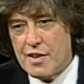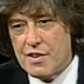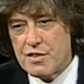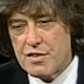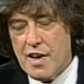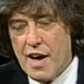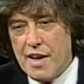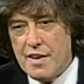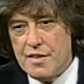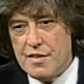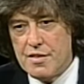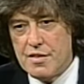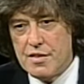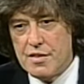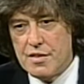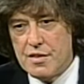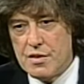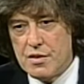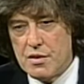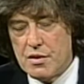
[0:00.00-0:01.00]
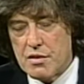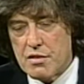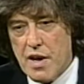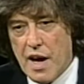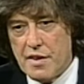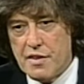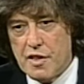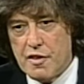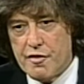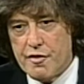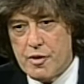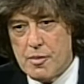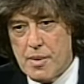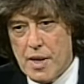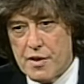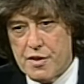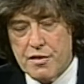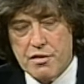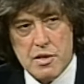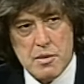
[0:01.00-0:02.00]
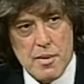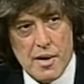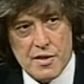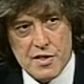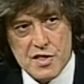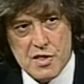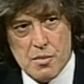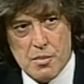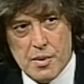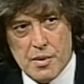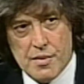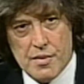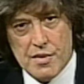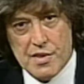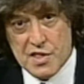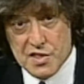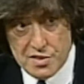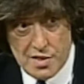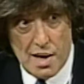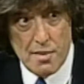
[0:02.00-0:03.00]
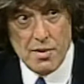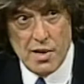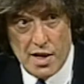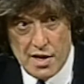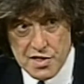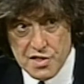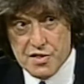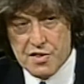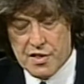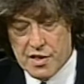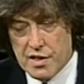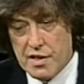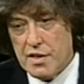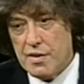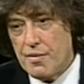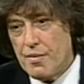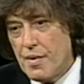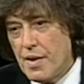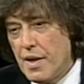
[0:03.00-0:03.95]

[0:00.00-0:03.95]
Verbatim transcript: I tried to write it for about three months this time last year.